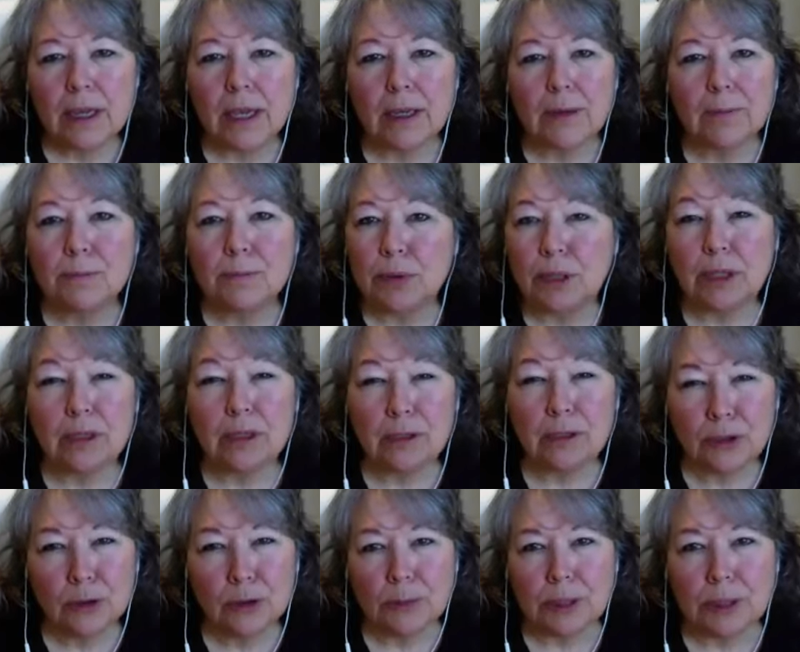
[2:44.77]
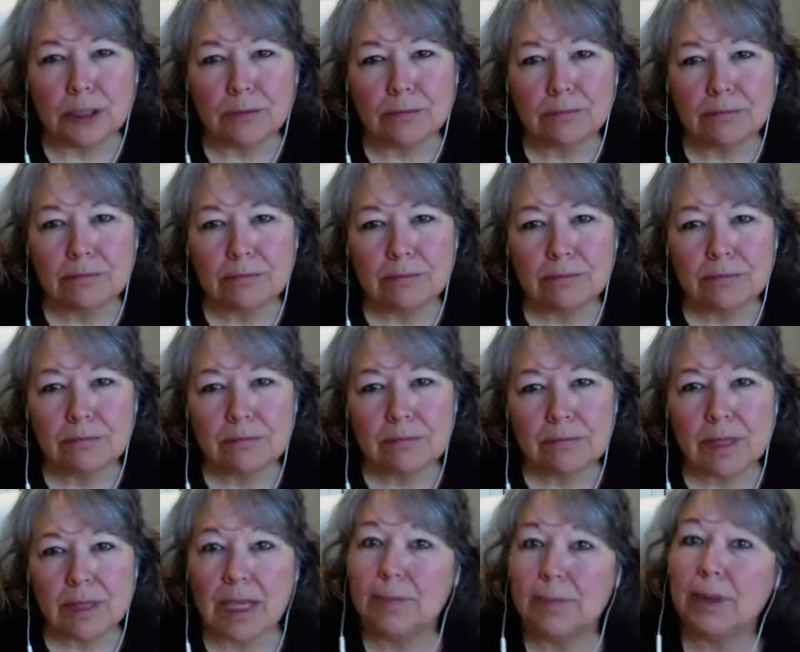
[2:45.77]
and being human.
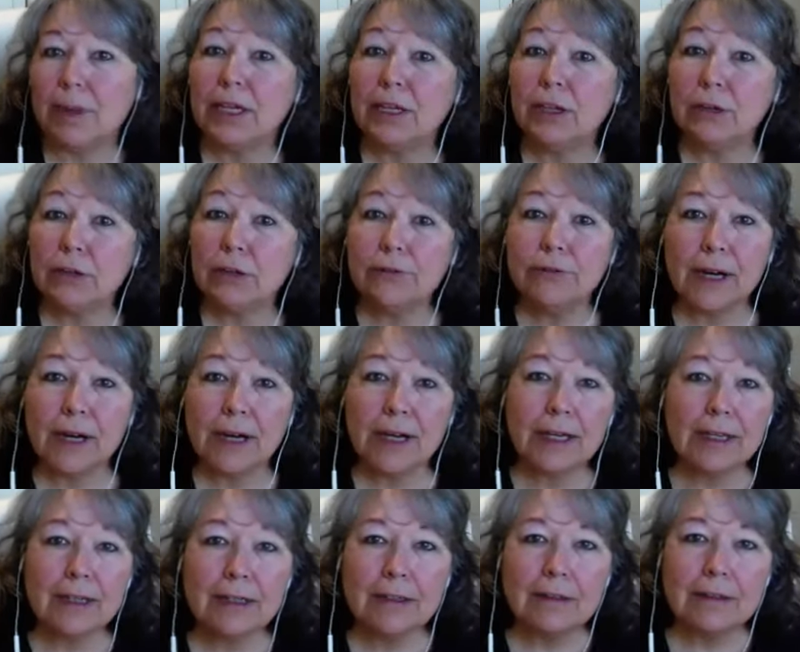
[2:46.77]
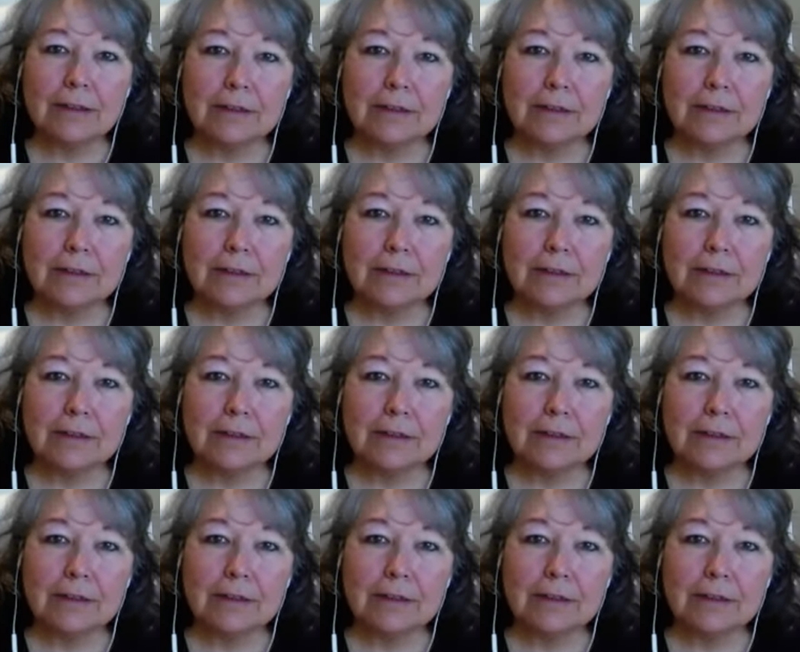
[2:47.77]
And by unified,